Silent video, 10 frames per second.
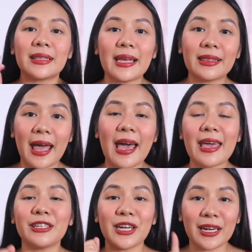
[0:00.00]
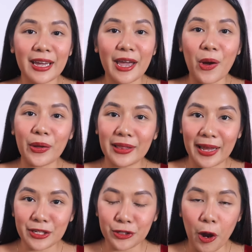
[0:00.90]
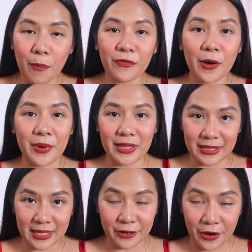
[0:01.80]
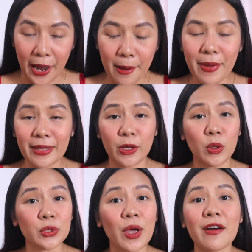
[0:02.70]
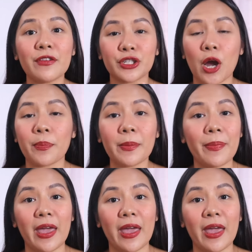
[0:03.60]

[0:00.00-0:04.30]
Taytaychangge online shop from Instagram, and they also have a Shopee